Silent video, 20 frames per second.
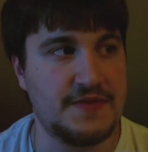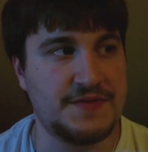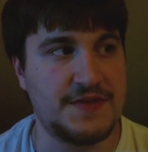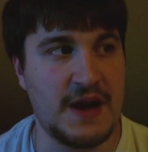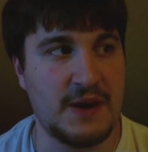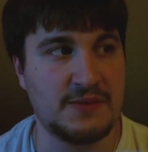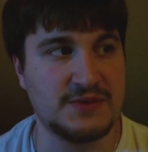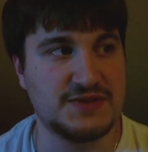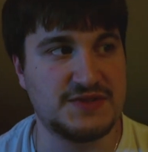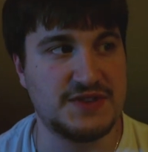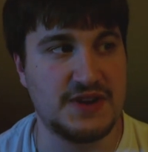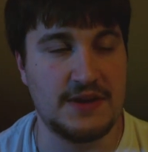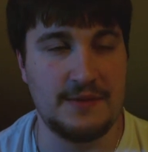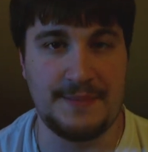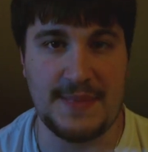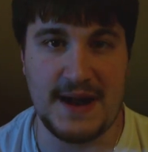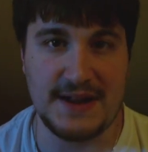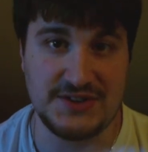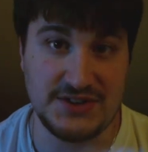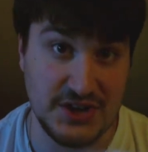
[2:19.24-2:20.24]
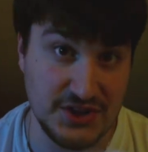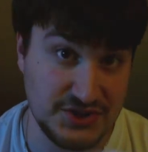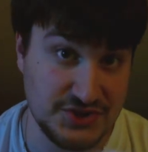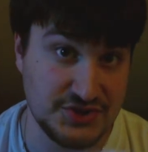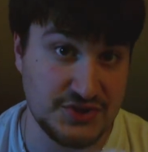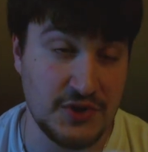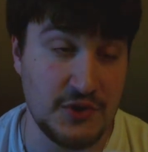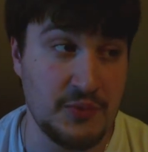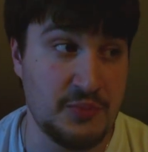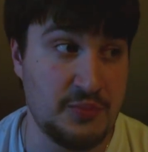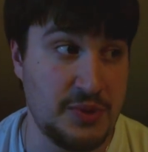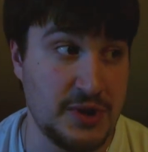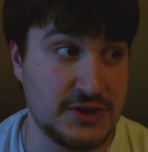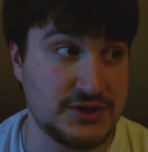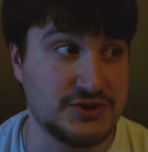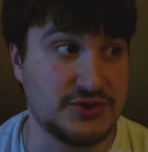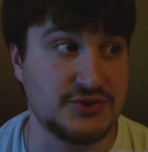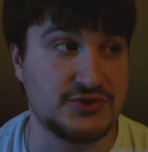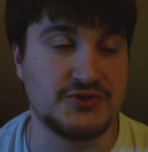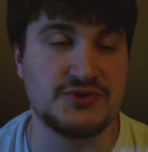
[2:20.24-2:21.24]
that was done by Touchstone
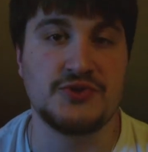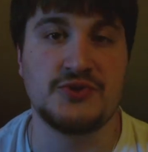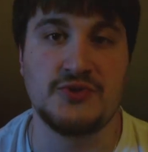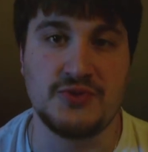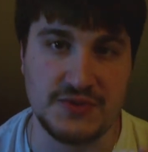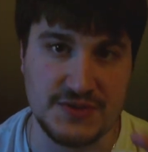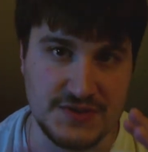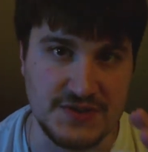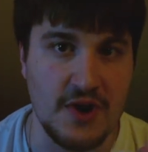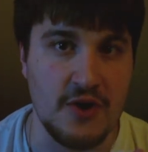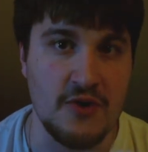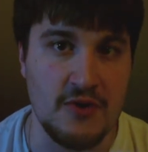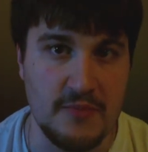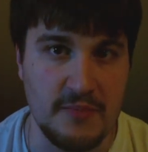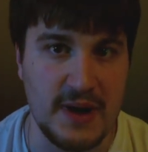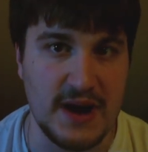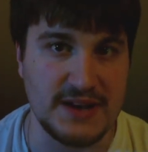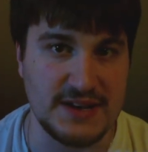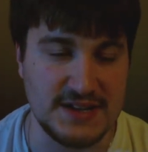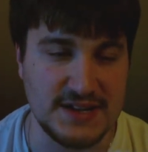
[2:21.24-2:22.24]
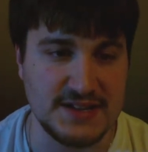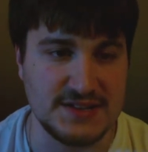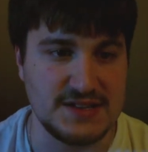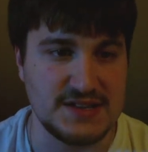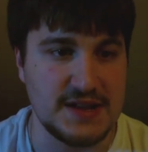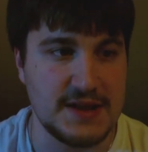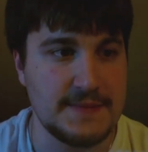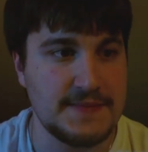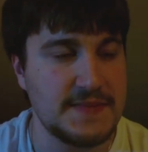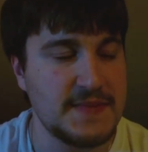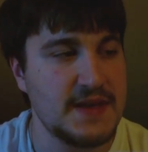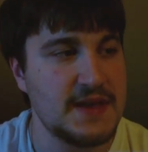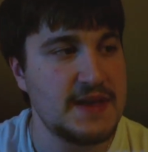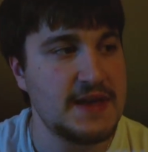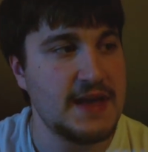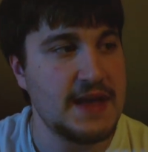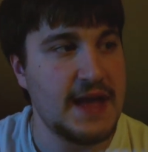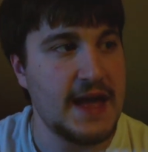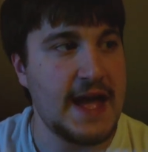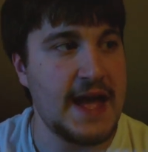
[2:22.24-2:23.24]
Pictures, who is owned by Disney.
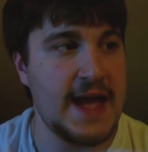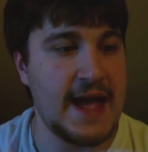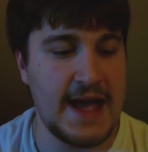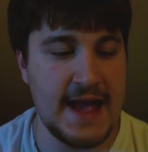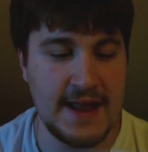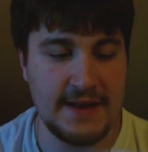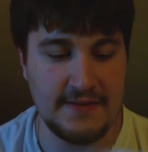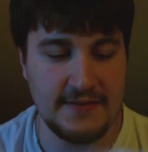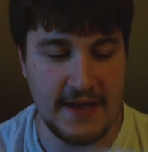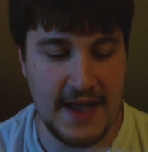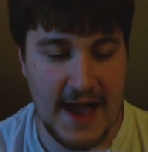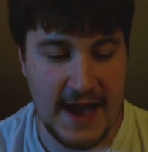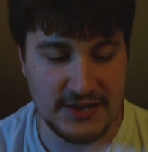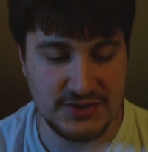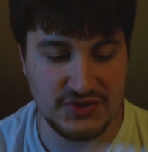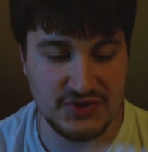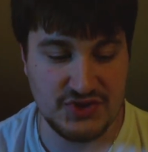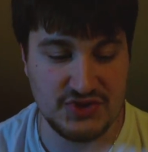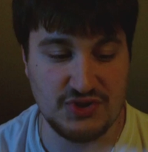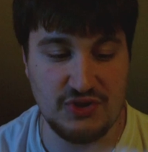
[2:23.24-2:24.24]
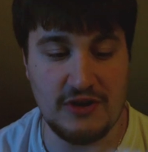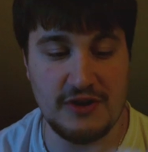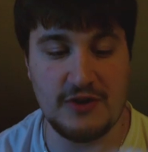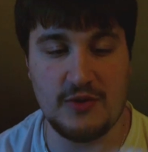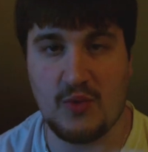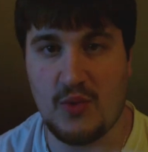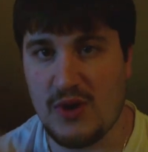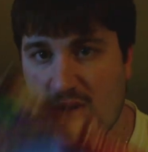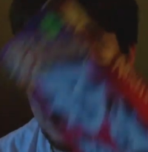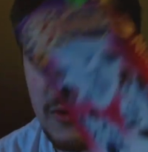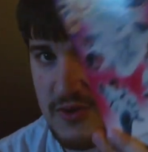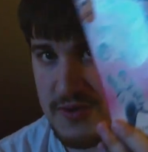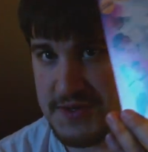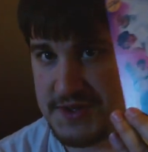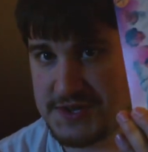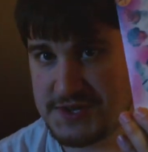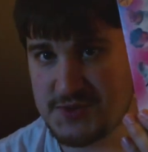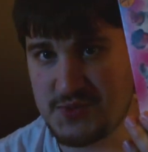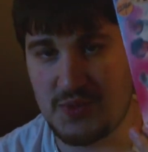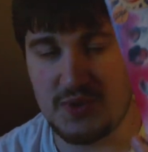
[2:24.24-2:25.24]
And they actually started work on
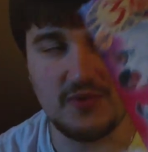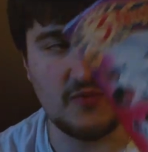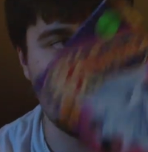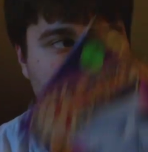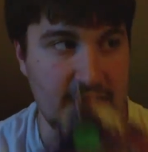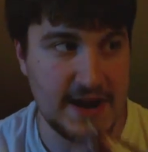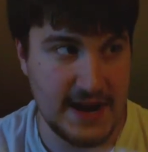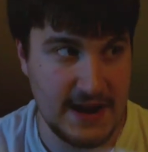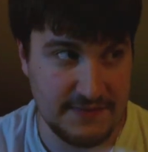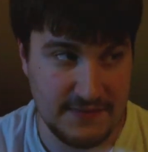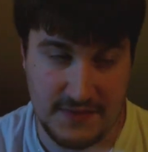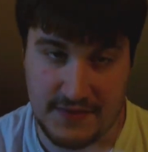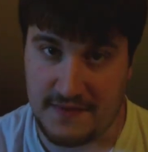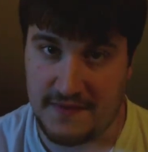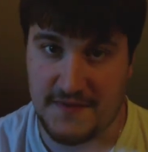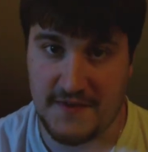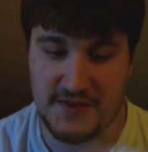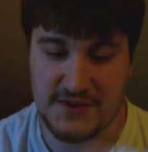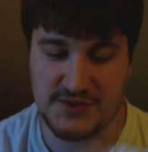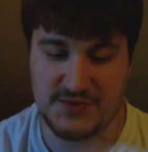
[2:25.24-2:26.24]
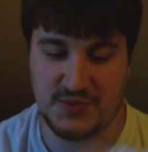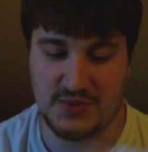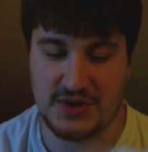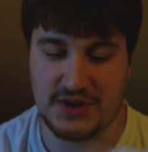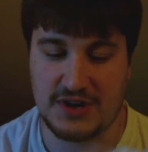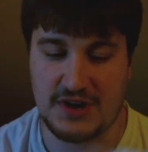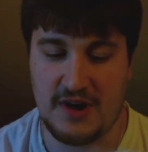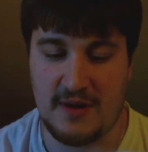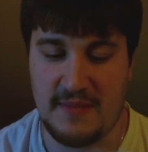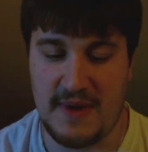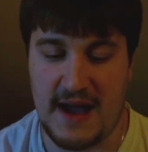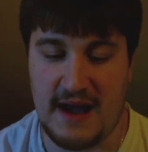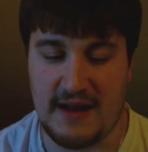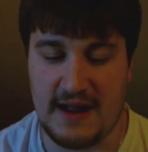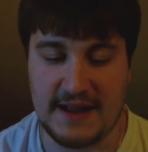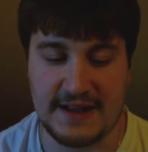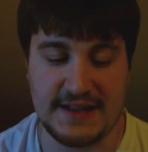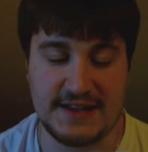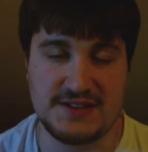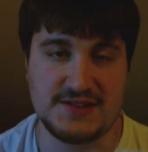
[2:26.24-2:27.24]
this one right after the first one had come out.
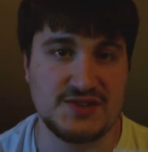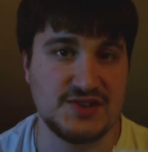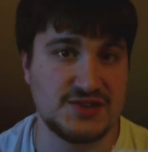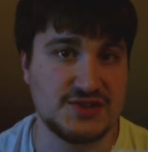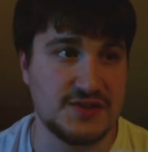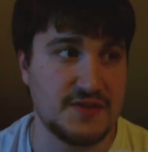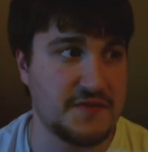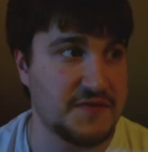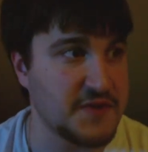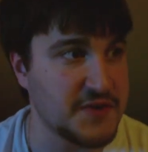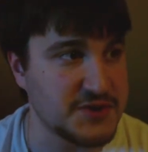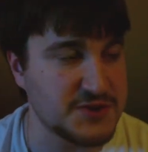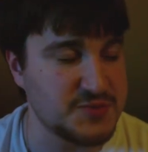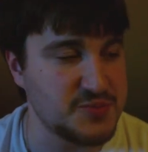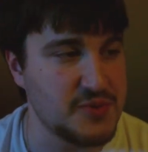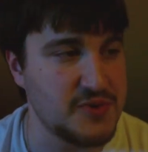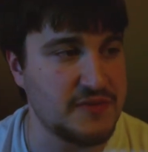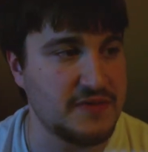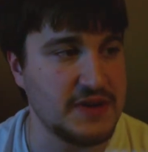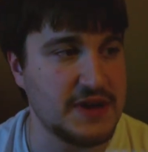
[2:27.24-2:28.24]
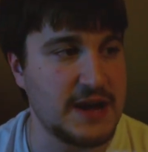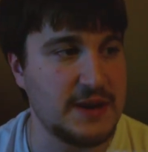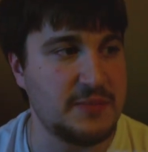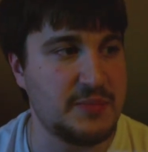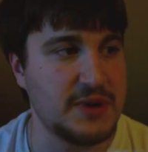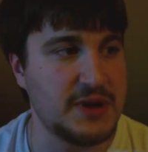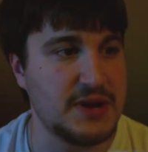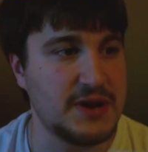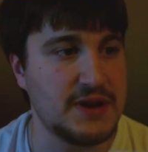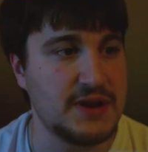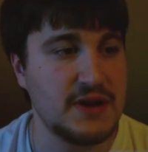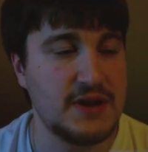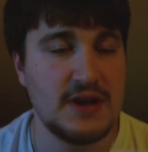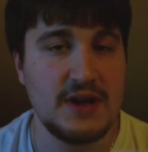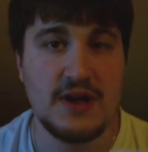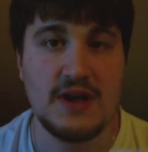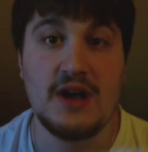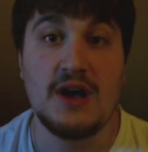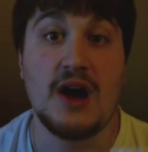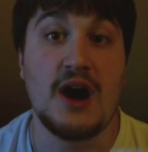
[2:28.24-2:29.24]
I guess since the first movie had been
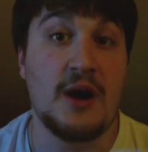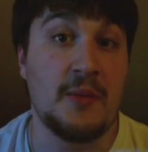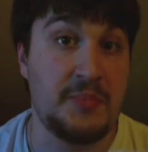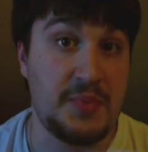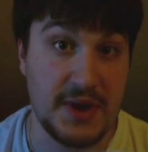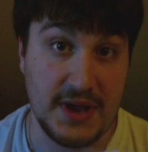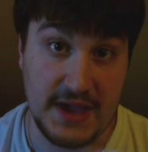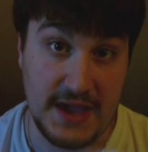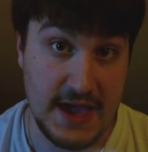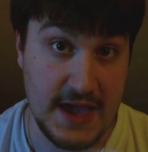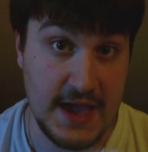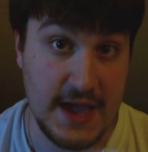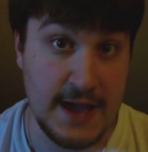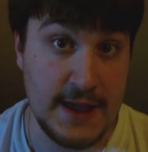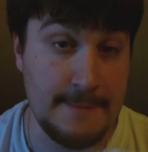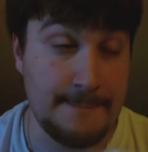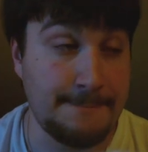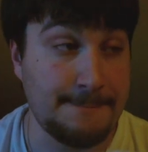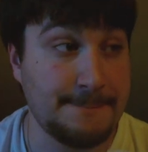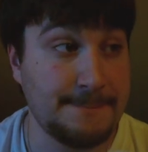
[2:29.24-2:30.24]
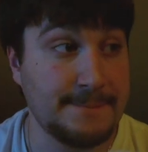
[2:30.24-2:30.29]
a big hit,